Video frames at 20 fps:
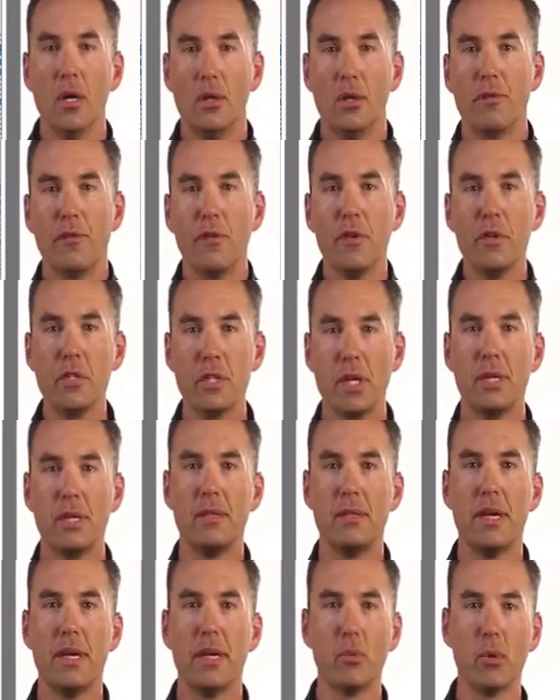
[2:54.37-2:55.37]
The first set
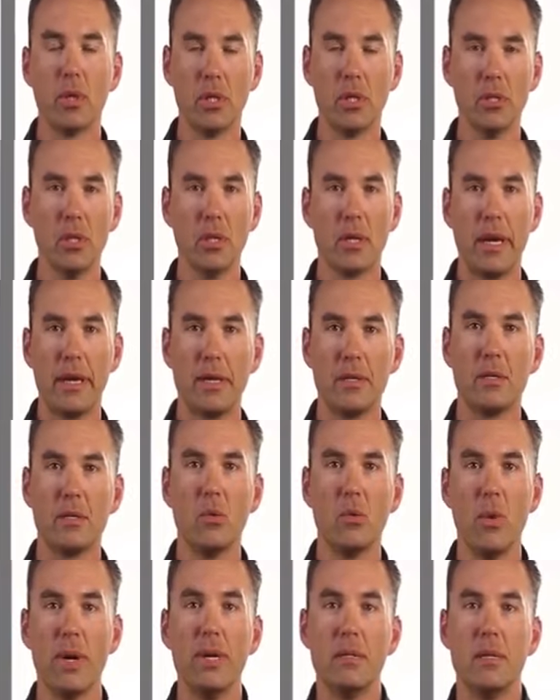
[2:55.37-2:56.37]
of data we're going to look at is
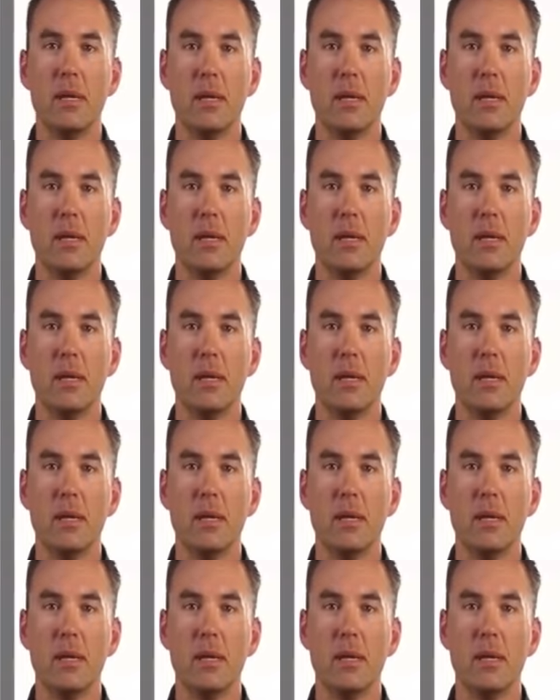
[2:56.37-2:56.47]
the weight